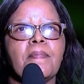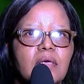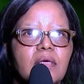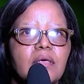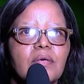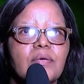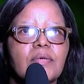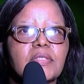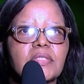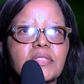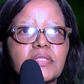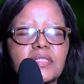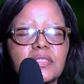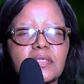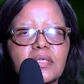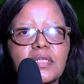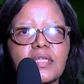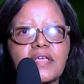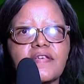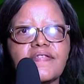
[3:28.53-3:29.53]
I was
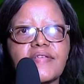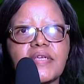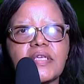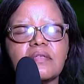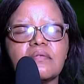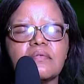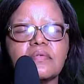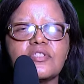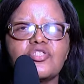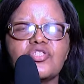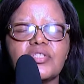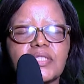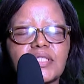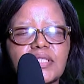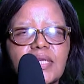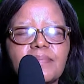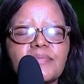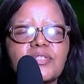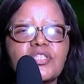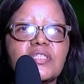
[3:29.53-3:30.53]
still having
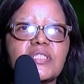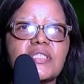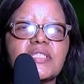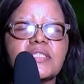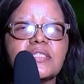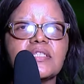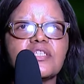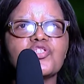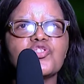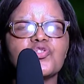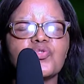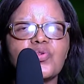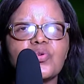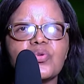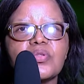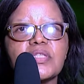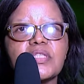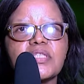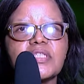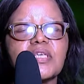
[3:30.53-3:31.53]
some dizziness
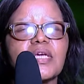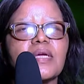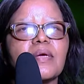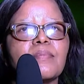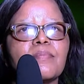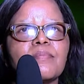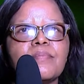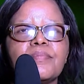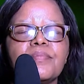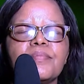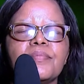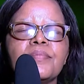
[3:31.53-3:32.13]
all the time